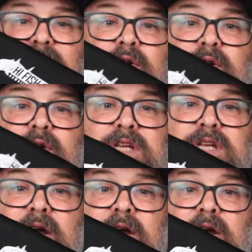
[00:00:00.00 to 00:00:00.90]
in here,
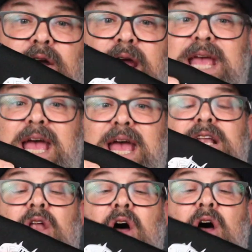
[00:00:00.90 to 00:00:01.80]
and yes, the
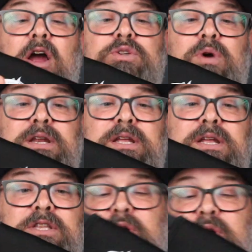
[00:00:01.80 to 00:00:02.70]
large one can do it over the